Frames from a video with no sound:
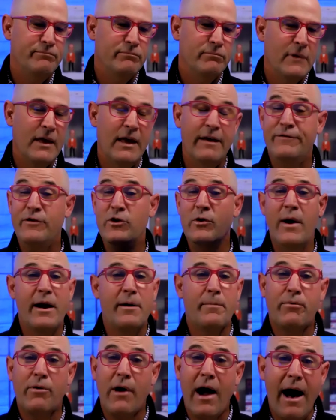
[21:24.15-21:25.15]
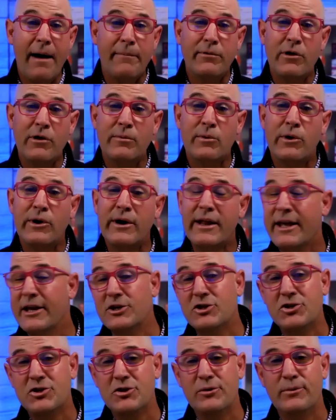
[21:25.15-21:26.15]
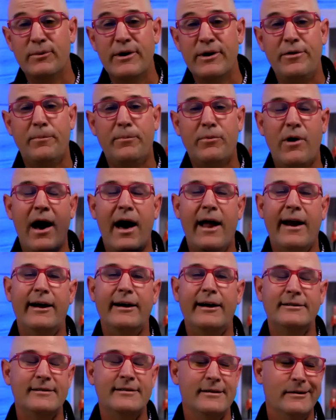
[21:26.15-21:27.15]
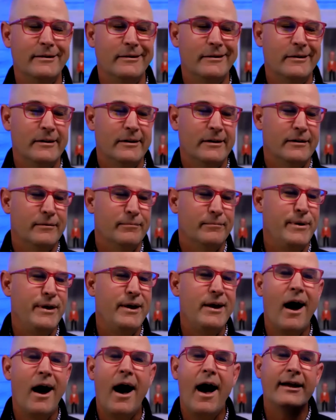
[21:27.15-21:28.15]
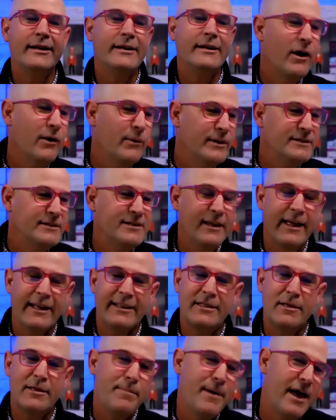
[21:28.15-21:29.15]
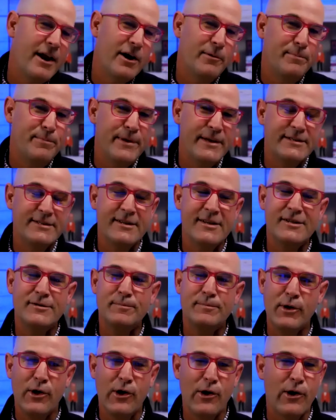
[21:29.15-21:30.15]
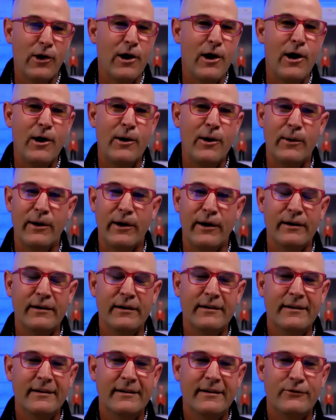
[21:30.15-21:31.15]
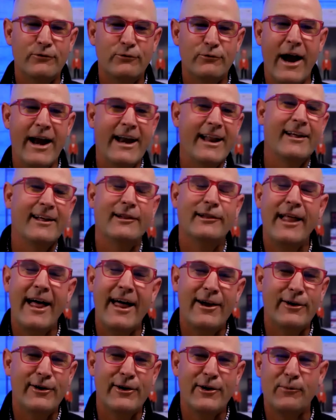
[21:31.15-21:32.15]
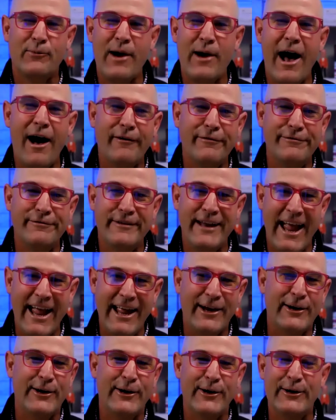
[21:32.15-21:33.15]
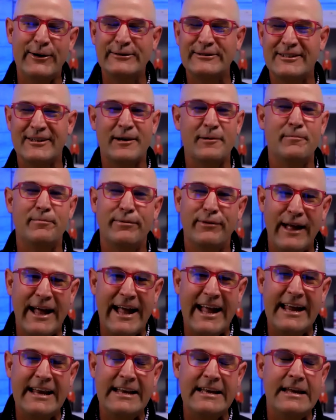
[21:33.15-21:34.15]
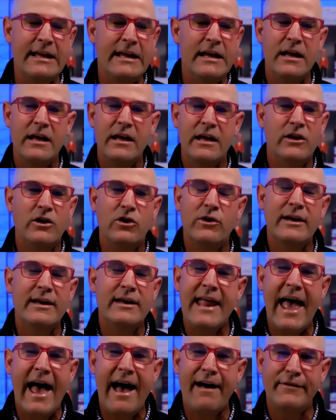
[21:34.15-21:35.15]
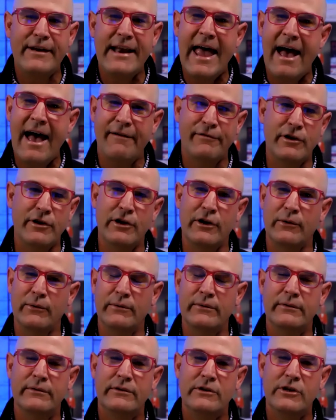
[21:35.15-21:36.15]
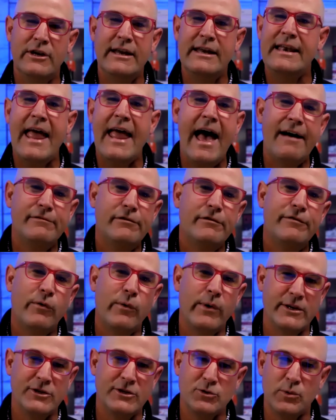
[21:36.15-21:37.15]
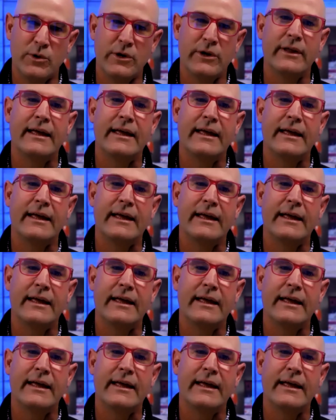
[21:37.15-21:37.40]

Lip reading: If you had a problem or an issue with a product, beyond going to like the Better Business Bureau or writing a letter to Ralph Nader to complain, you didn't have an avenue. You didn't have a voice, really.